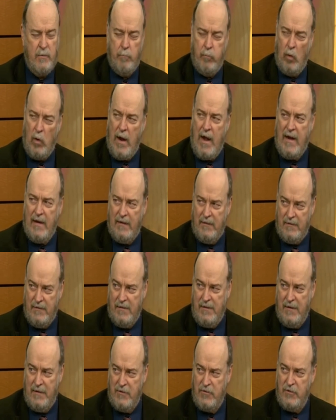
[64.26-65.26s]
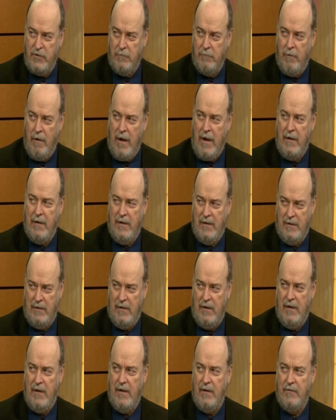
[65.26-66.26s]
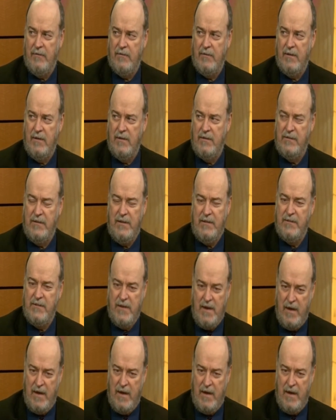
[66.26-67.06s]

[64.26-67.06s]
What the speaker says: to bracket the issue right and left, because he's